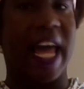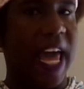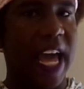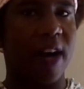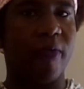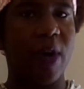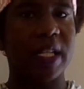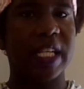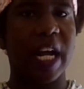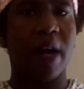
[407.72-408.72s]
and
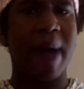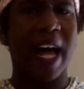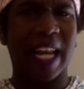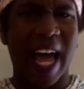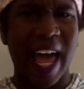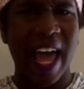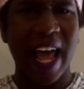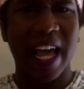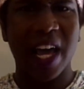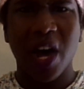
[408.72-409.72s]
confront Terry about, like,
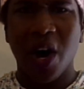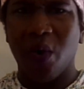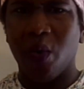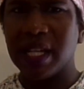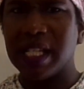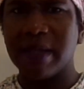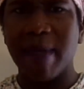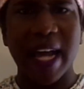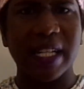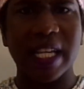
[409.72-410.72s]
hey, what's this
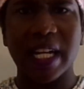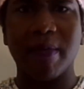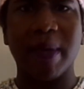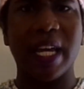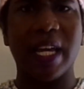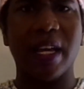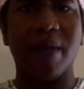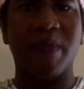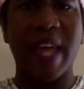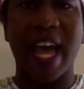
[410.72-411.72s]
Maddie telling
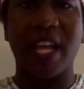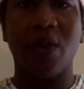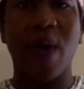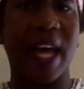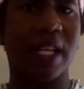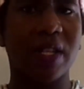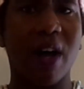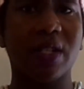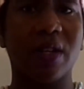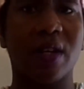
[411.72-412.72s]
me that you had
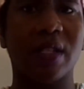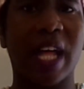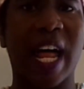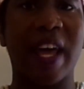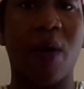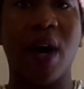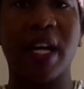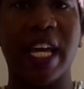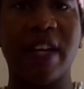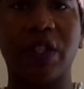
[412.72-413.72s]
assaulted her and stuff like that?
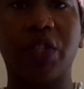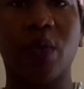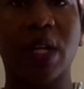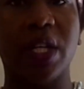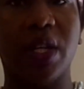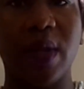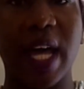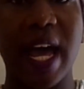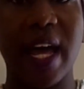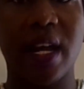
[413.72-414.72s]
What gives? Did you really do
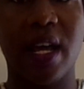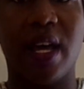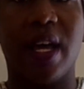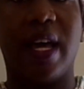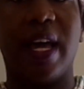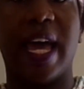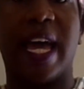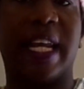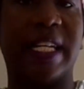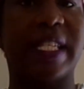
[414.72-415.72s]
that?
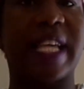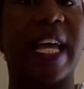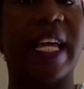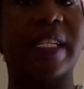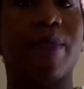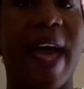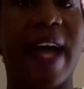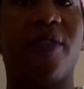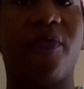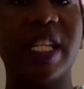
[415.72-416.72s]
And let's just say he gets
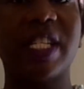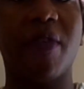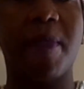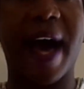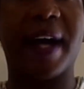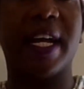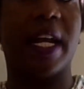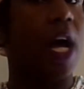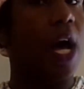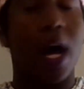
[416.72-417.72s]
mad and defensive about
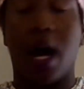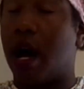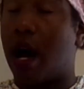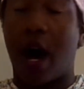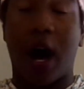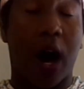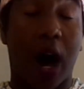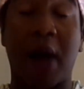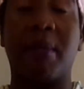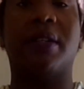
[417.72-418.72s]
it.
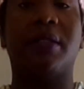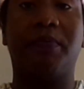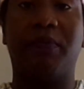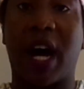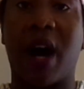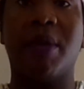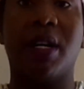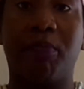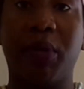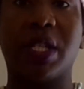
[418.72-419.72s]
I'm
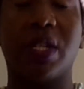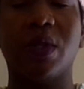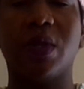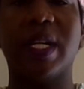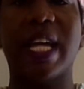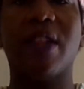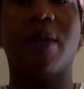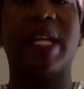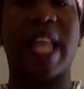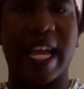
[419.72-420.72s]
gonna put 2 and 2 together
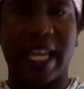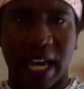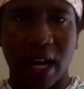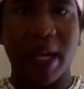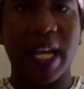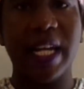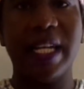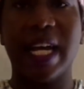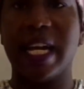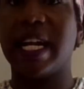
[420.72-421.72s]
and be like, yep, he
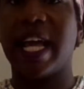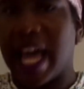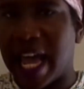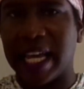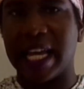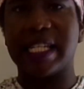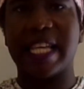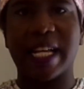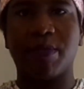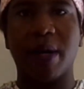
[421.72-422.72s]
did it, and get his
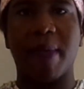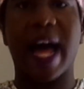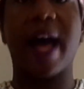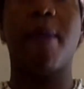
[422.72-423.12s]
ass put behind